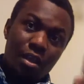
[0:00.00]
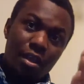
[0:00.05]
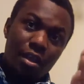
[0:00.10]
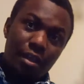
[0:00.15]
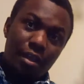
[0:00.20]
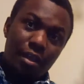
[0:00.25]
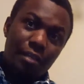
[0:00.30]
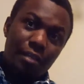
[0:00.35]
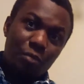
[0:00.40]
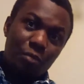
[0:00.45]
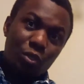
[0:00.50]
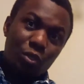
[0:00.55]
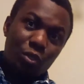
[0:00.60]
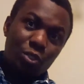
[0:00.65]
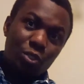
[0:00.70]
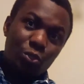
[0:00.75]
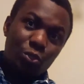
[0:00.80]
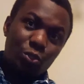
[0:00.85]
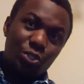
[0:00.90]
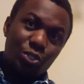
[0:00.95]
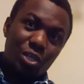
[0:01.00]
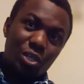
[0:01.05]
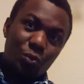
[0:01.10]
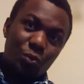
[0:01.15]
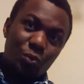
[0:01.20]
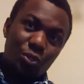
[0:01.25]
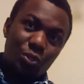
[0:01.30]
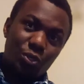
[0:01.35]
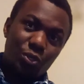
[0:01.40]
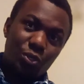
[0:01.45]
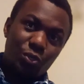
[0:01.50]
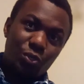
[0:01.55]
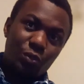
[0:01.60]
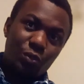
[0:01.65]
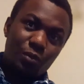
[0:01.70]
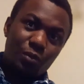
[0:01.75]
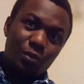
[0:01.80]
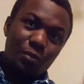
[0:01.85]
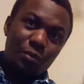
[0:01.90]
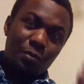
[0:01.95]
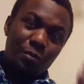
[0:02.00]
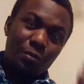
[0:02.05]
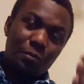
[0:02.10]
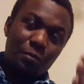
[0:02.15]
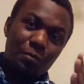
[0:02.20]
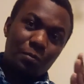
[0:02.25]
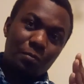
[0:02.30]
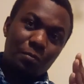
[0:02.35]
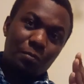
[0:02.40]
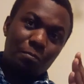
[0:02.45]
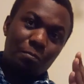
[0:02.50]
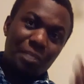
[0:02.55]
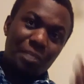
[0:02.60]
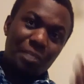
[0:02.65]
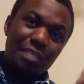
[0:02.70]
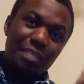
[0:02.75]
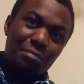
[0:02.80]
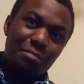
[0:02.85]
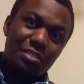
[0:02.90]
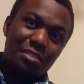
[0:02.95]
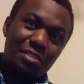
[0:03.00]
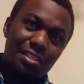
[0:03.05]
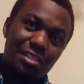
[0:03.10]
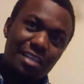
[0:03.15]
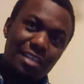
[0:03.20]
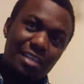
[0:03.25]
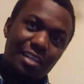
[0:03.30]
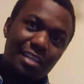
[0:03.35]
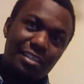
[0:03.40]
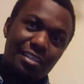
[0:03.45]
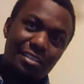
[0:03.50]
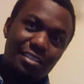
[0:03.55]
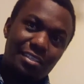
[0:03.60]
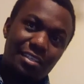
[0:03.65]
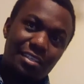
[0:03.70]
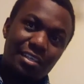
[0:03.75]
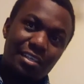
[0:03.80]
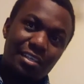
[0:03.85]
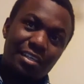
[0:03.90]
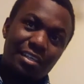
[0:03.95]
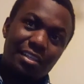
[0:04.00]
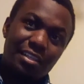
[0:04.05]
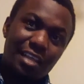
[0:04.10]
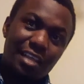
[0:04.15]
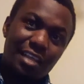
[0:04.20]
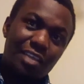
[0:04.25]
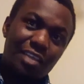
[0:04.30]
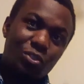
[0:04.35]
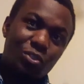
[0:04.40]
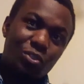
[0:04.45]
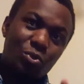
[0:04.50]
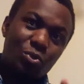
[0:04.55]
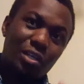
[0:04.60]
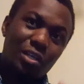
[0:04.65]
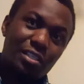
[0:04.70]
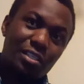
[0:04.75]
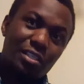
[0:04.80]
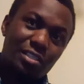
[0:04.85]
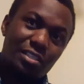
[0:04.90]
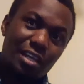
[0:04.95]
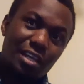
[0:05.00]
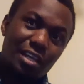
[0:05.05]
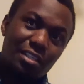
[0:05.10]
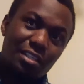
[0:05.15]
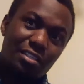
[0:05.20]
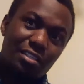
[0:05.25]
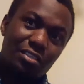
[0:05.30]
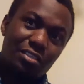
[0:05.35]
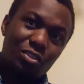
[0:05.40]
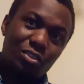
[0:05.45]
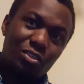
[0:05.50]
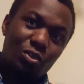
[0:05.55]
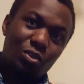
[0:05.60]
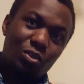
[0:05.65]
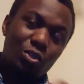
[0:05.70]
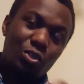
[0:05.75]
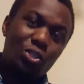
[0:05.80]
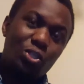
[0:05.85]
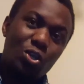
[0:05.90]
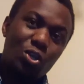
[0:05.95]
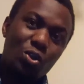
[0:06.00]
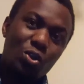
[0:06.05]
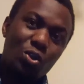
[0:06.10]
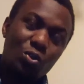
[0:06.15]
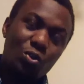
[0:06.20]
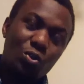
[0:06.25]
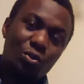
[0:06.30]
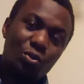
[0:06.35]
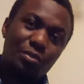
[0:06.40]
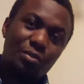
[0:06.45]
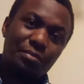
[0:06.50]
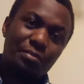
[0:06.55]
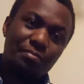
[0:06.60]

I am going to share with you many business ideas that you can start on your own.